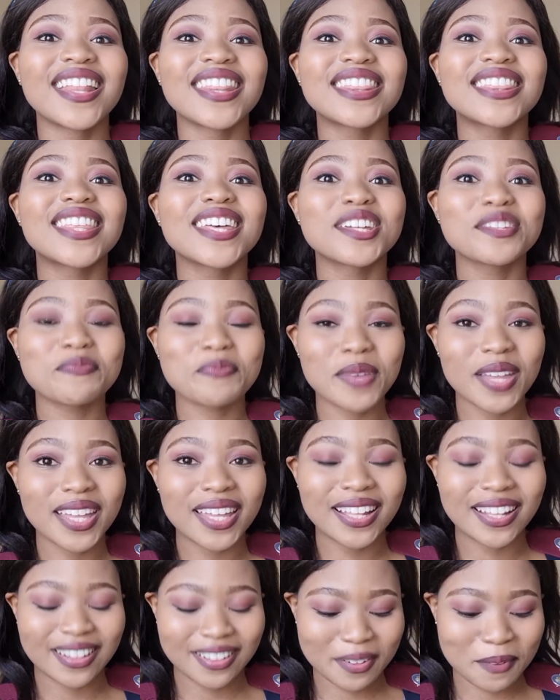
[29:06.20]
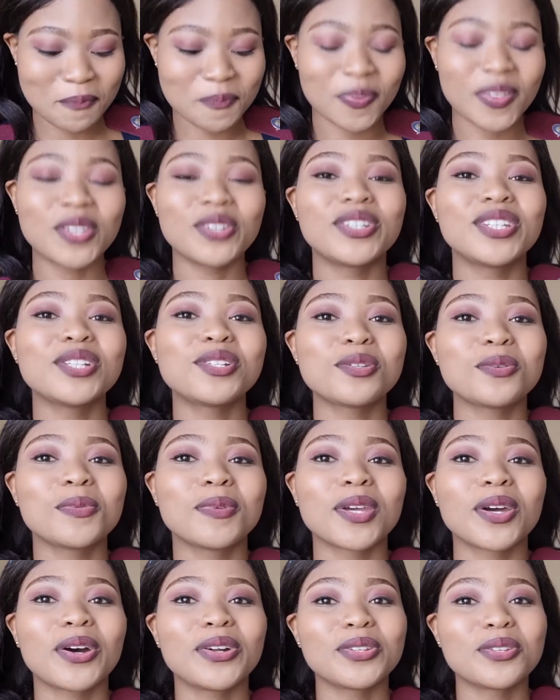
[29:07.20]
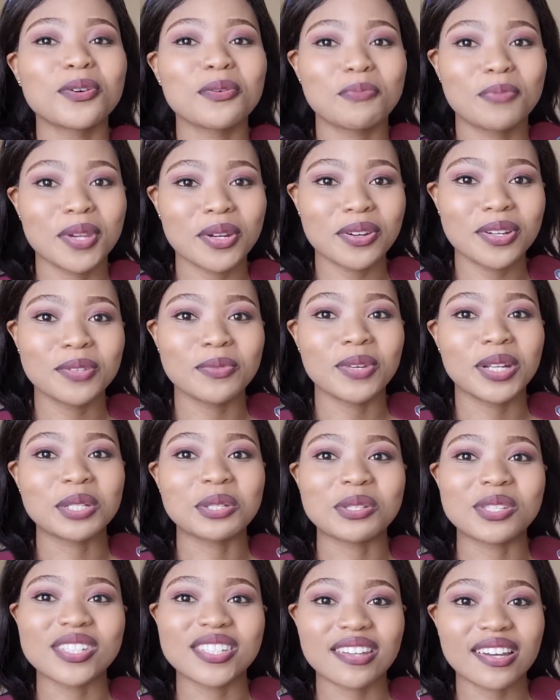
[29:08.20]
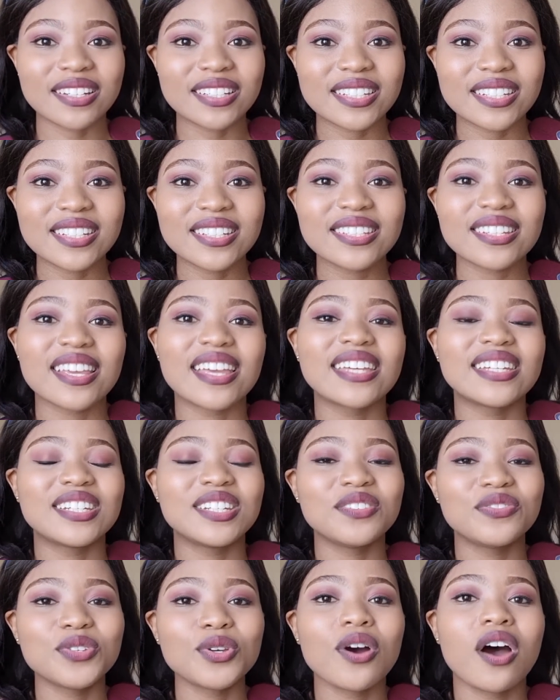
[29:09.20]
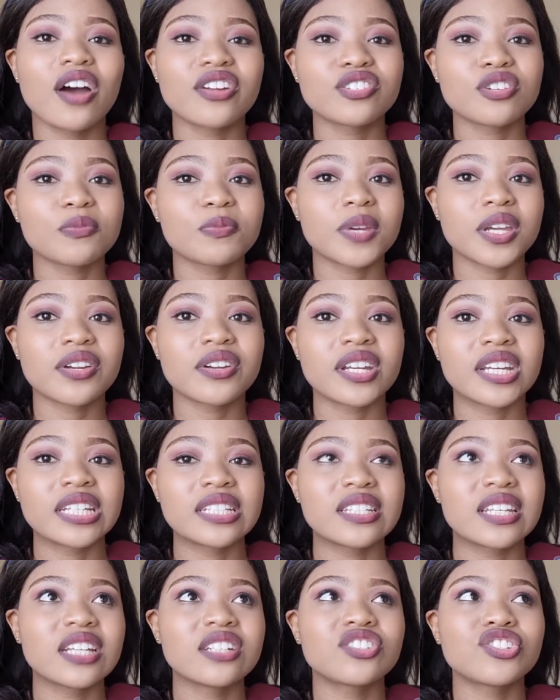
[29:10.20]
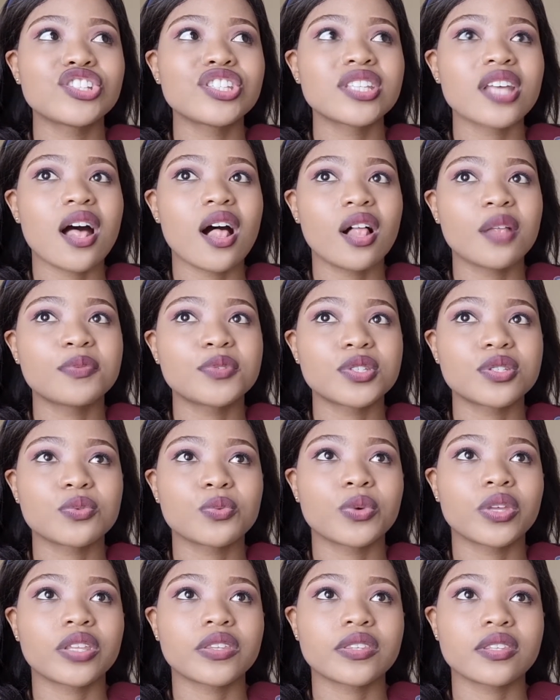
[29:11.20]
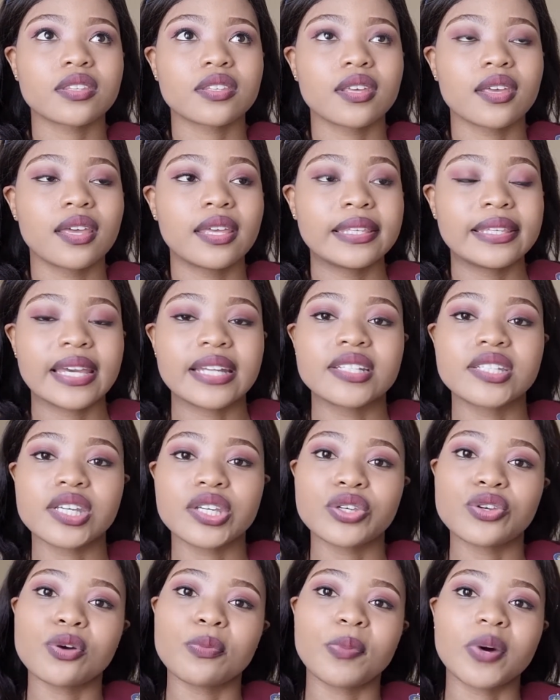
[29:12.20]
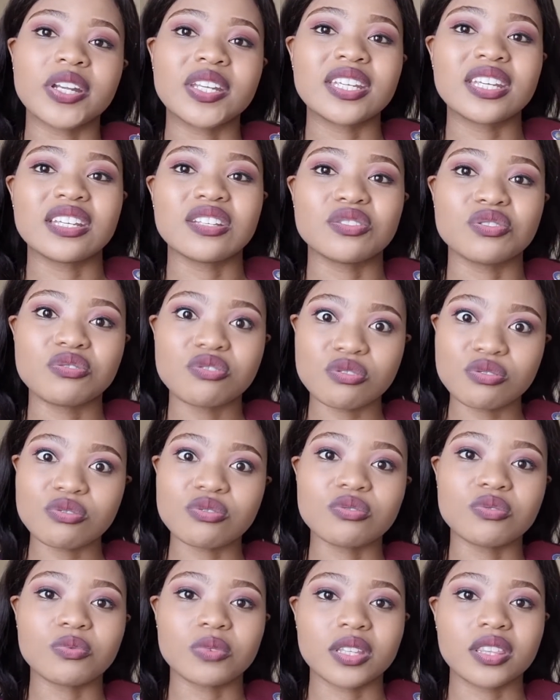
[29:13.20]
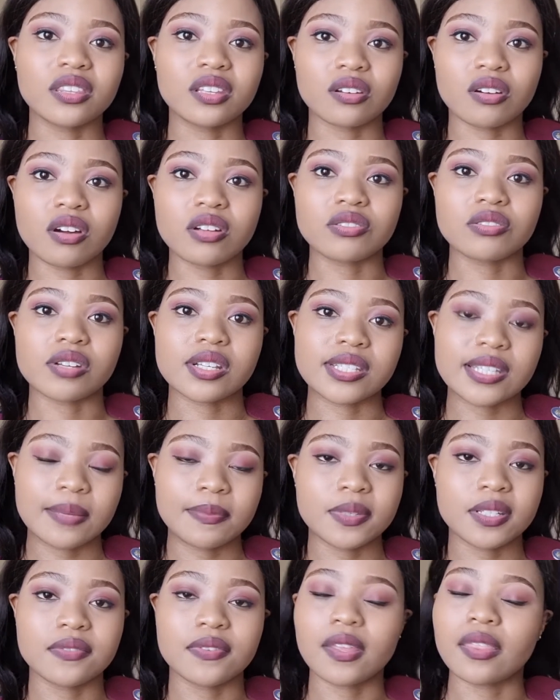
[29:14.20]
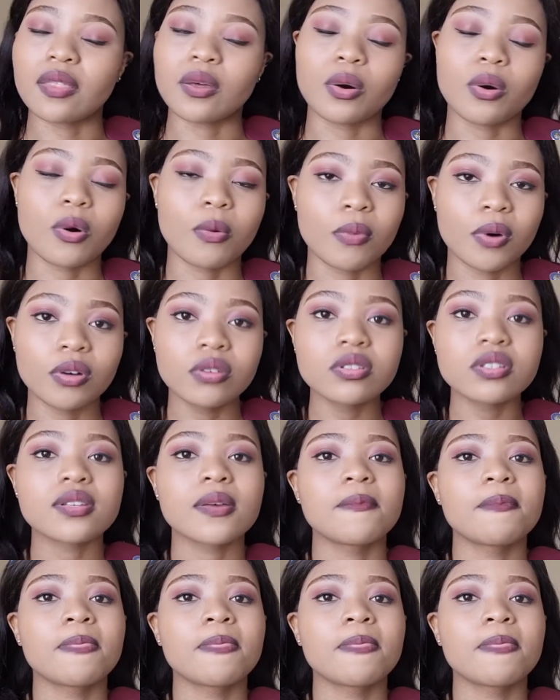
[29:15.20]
The pill. You need to be on your period when you start it. If you're on your period, it just helps with getting your body in tune with the contraceptive and the hormones,